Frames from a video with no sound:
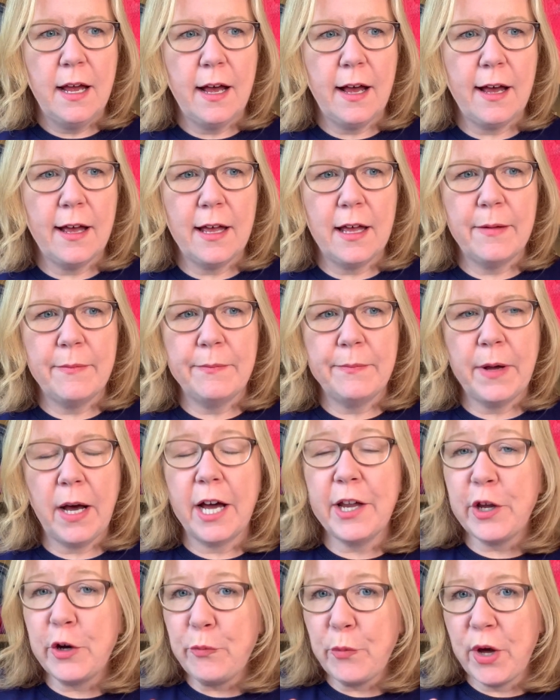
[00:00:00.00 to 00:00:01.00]
I
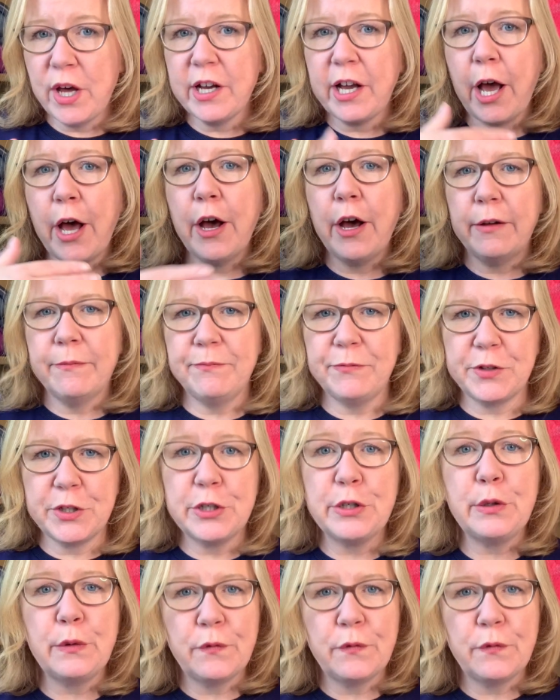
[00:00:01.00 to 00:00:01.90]
don't work too